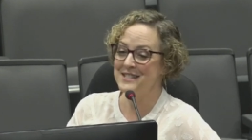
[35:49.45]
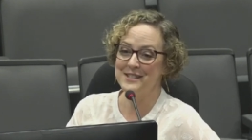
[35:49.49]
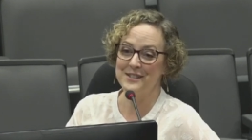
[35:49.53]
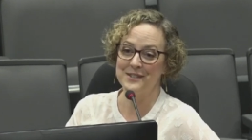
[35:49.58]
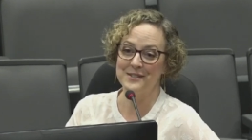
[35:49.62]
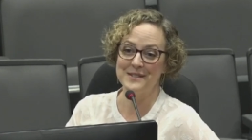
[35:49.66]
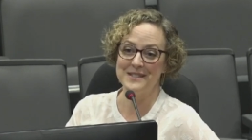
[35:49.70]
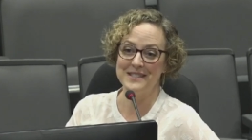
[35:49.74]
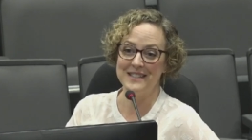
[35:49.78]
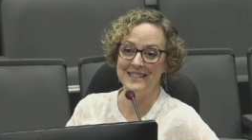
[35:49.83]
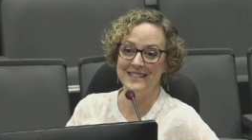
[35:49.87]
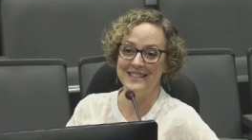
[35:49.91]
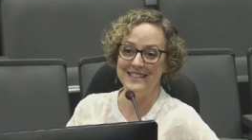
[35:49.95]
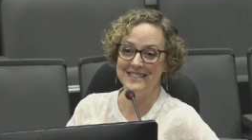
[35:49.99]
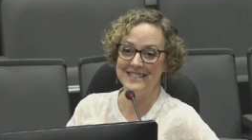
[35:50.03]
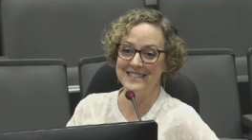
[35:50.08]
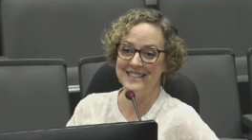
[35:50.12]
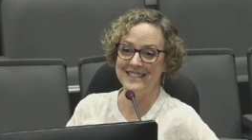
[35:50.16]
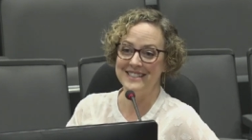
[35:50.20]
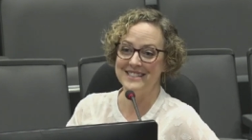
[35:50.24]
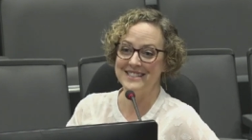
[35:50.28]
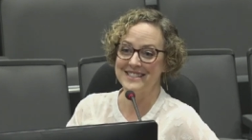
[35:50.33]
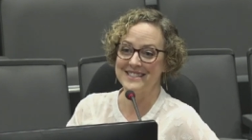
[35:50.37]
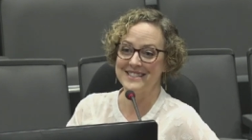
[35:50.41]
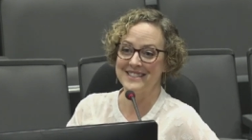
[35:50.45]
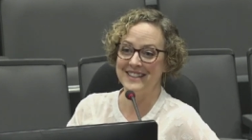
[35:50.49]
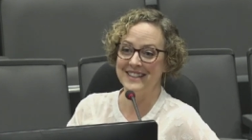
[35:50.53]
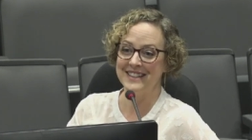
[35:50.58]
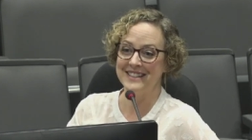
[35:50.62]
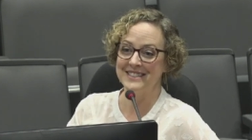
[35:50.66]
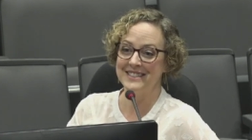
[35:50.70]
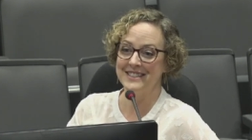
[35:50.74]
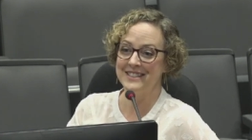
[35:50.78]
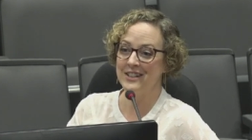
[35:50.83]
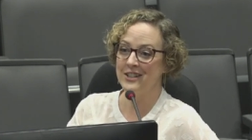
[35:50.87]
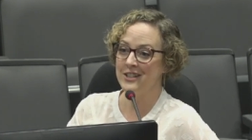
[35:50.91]
So CDC just
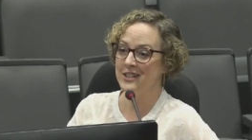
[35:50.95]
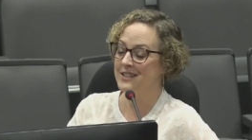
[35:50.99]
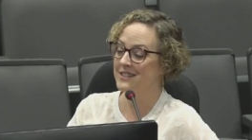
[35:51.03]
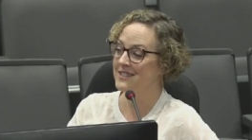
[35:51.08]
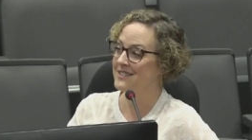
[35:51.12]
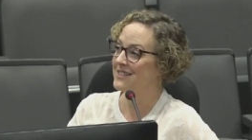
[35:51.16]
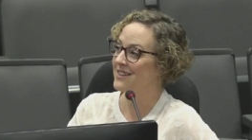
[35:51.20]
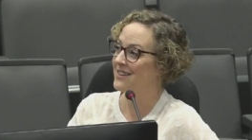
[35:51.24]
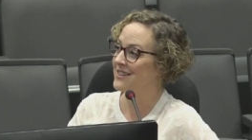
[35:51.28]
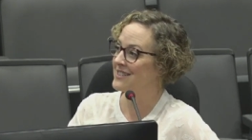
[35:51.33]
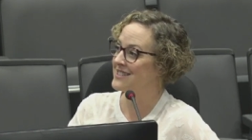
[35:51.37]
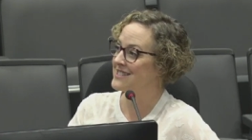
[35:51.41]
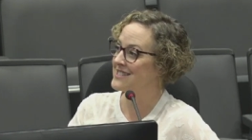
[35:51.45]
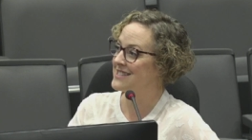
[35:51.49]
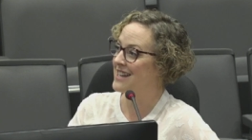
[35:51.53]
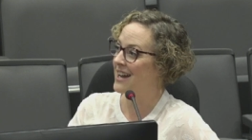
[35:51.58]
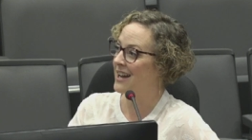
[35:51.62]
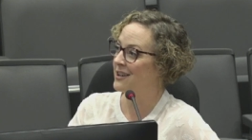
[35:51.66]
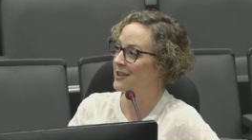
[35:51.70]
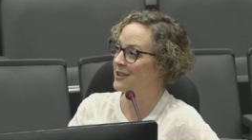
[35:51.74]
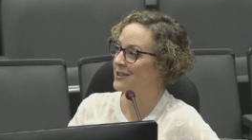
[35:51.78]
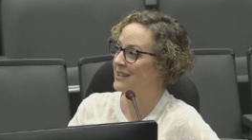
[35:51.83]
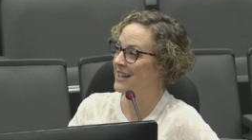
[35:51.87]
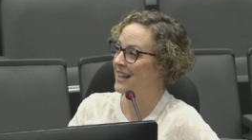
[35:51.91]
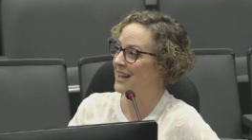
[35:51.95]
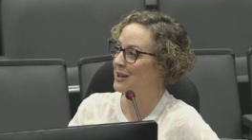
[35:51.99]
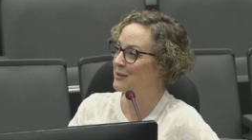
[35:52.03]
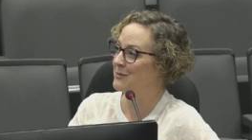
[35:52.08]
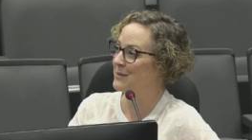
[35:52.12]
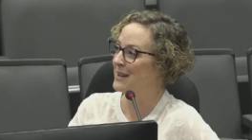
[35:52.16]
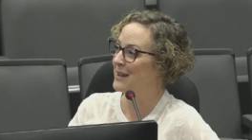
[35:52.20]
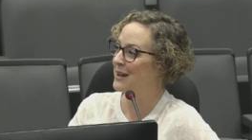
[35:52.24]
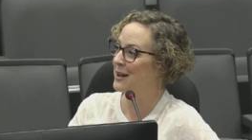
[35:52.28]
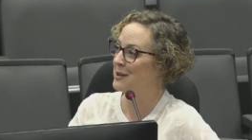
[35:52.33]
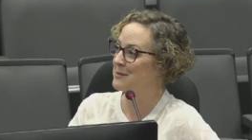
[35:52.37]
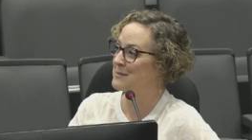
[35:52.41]
landed on Saturday, and
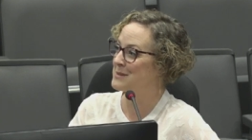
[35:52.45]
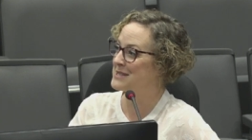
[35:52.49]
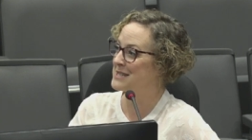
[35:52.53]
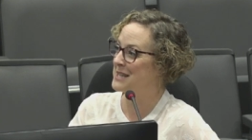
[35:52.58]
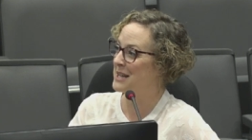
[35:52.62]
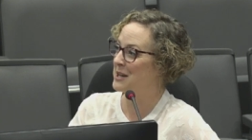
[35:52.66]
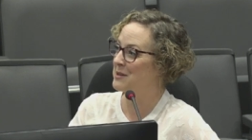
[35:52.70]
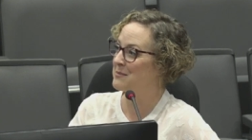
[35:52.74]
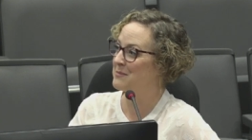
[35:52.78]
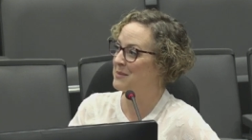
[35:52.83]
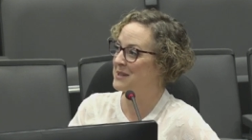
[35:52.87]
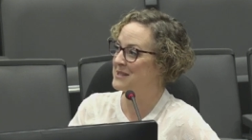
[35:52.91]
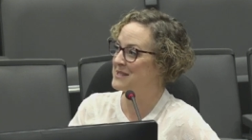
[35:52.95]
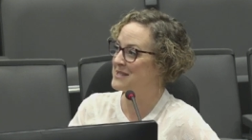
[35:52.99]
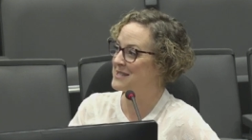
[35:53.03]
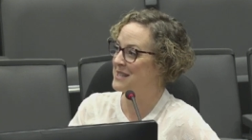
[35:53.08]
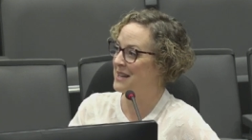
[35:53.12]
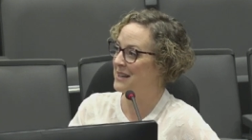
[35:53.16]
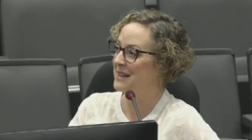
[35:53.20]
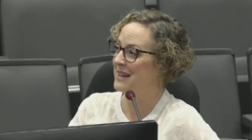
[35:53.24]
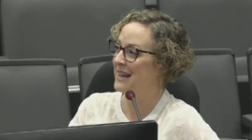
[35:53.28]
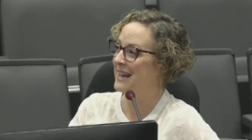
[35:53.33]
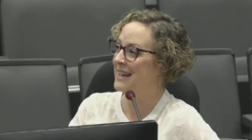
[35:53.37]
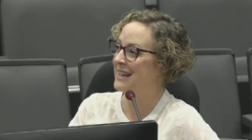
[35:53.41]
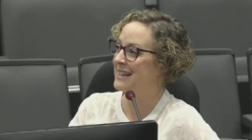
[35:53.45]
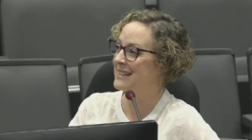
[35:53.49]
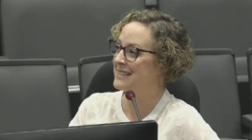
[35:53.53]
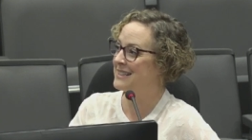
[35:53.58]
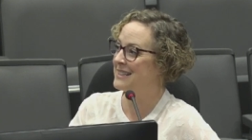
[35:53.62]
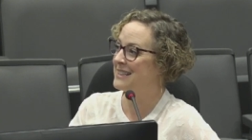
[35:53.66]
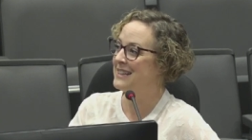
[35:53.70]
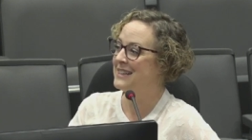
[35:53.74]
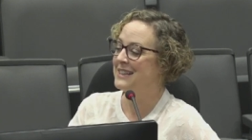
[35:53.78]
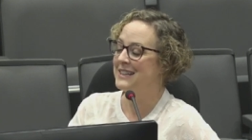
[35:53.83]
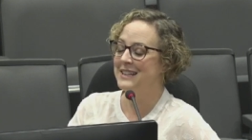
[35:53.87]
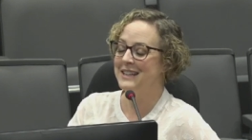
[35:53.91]
we got them set up on Sunday
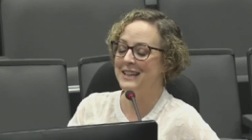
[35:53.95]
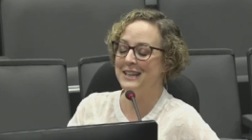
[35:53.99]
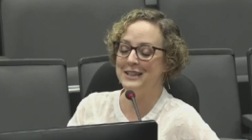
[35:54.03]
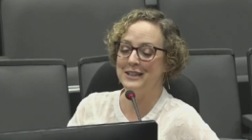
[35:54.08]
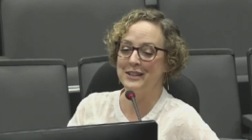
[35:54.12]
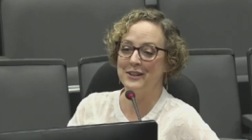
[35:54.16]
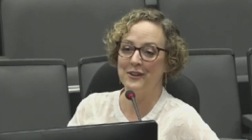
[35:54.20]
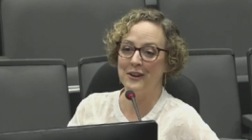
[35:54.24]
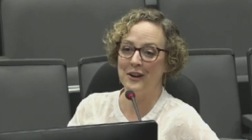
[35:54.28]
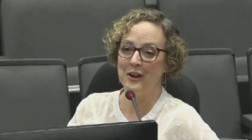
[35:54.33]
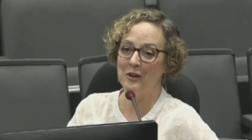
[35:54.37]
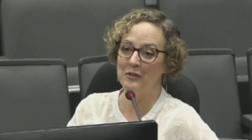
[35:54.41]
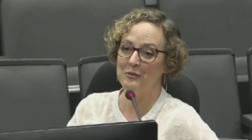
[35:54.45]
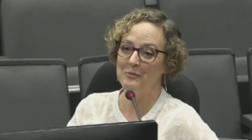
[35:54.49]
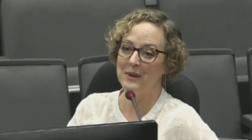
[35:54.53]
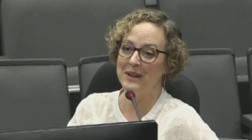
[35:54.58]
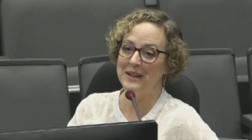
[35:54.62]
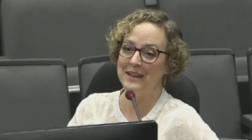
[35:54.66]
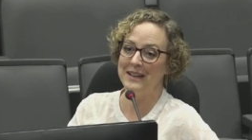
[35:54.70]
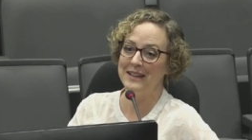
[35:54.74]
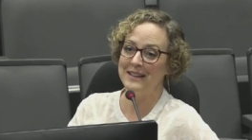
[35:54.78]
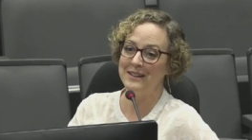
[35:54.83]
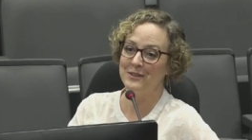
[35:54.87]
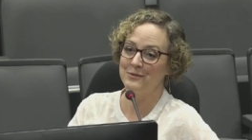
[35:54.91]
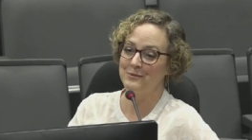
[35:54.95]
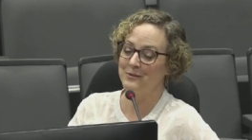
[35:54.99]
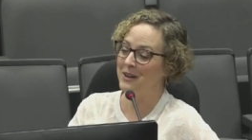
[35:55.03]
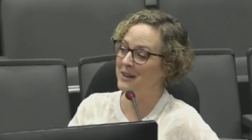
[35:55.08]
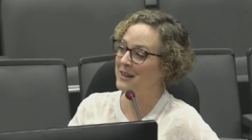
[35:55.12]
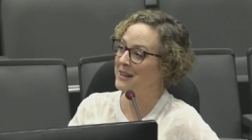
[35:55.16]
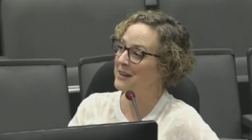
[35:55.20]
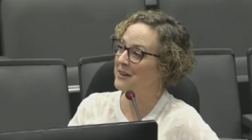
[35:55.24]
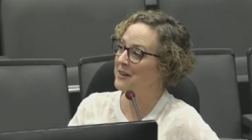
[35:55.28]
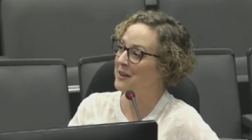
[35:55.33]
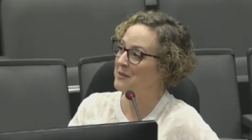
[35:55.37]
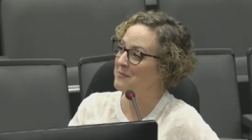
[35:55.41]
and hit the ground
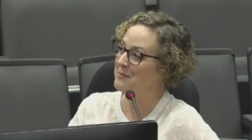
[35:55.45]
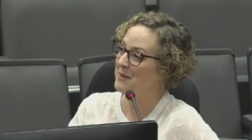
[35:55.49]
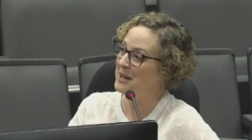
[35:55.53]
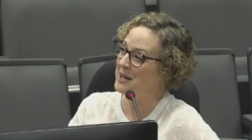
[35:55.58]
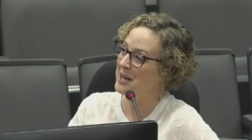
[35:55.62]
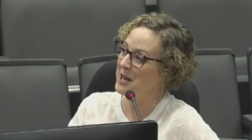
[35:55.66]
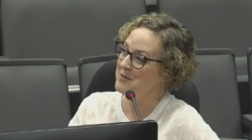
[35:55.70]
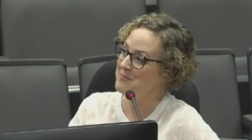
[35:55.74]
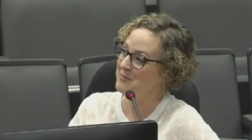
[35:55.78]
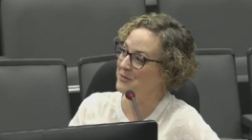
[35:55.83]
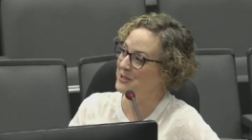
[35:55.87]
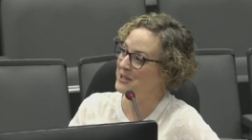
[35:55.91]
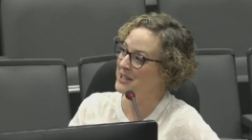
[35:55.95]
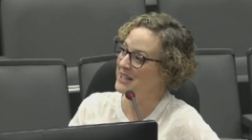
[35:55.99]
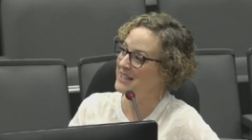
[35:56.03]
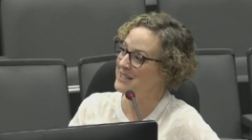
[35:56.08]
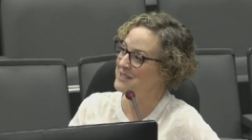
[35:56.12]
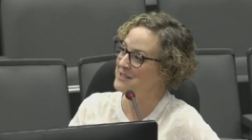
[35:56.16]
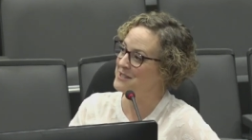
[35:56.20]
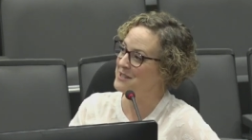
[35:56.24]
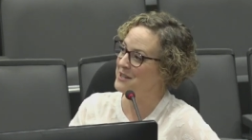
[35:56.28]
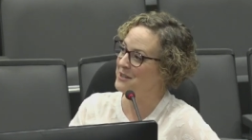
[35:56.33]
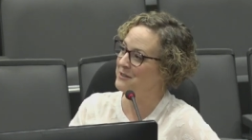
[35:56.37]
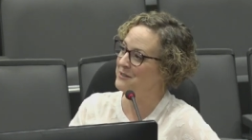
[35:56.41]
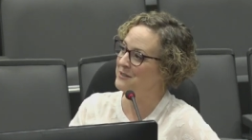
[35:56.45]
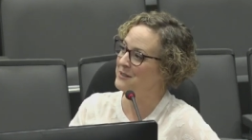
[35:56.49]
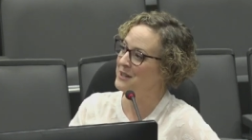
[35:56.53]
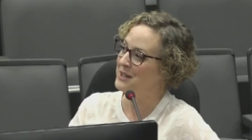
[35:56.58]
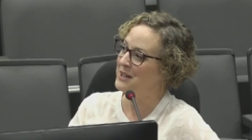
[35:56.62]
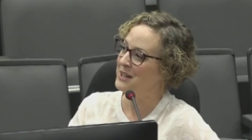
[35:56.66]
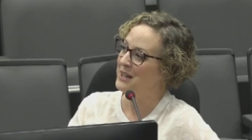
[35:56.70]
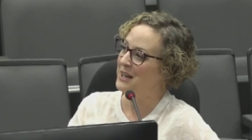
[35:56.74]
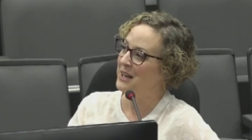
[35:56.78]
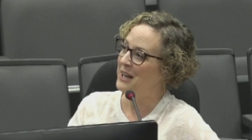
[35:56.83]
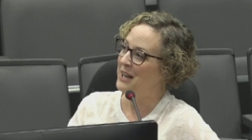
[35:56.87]
running on Monday morning. So